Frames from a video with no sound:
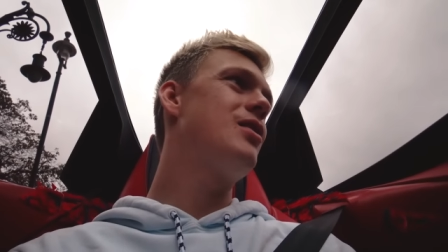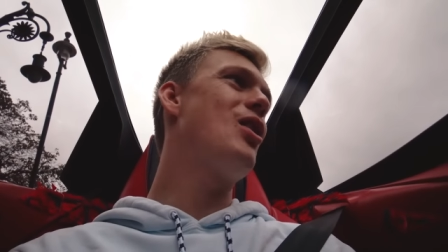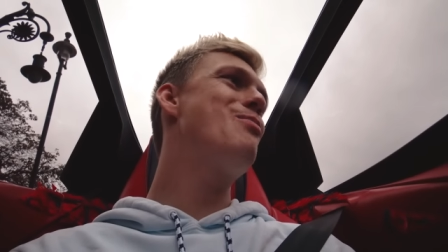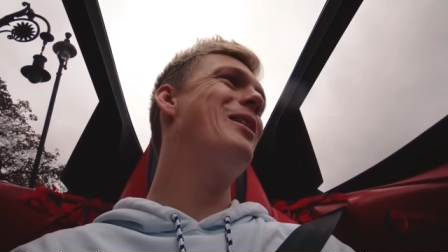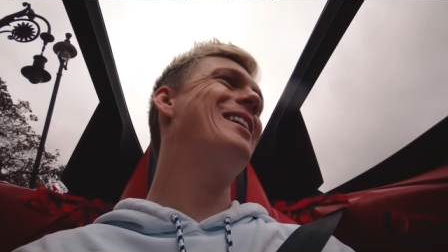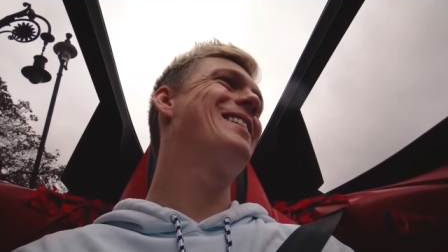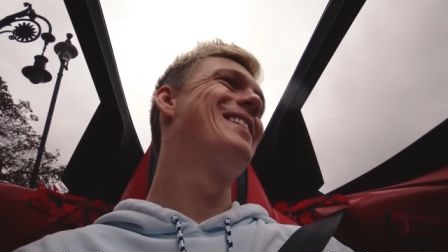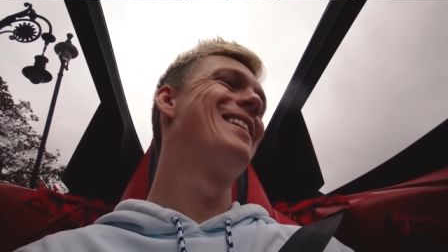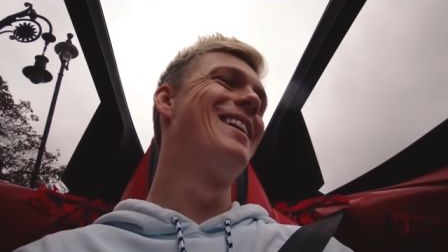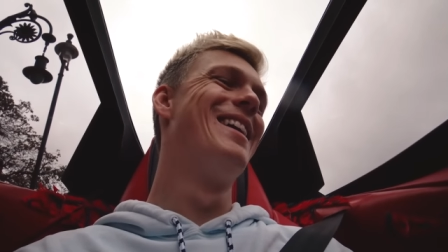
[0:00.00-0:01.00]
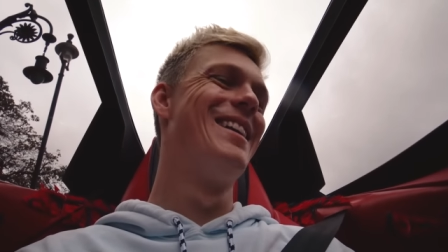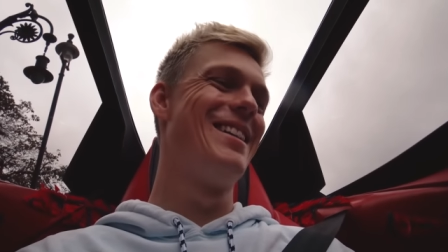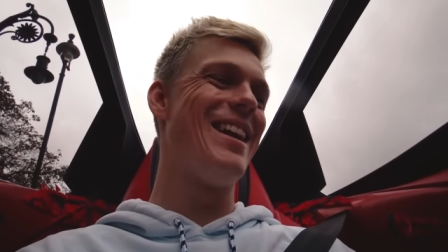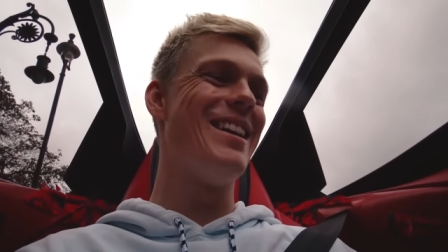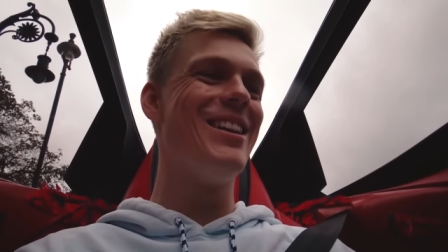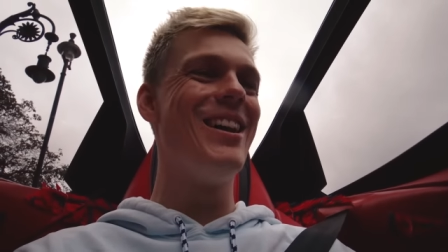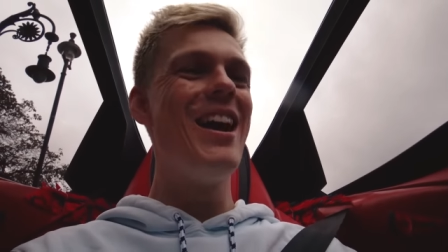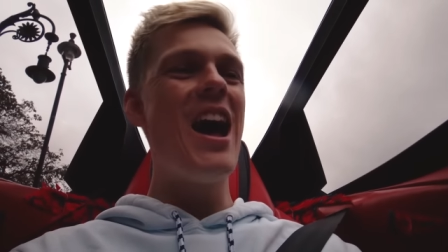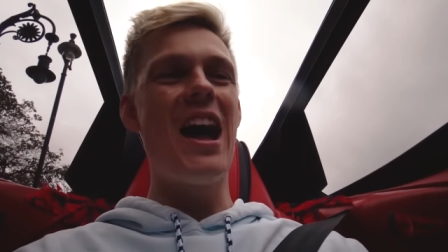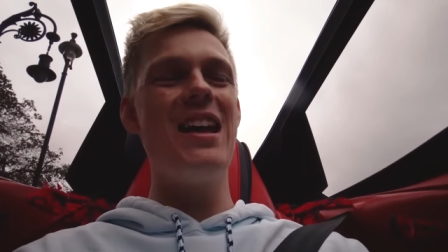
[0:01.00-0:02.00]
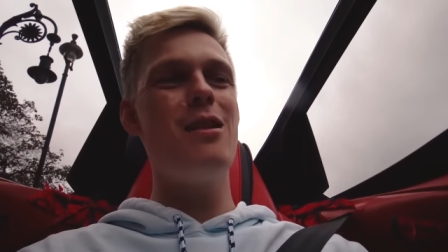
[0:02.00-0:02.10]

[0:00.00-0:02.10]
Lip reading: No, peaked. Yeah, no. I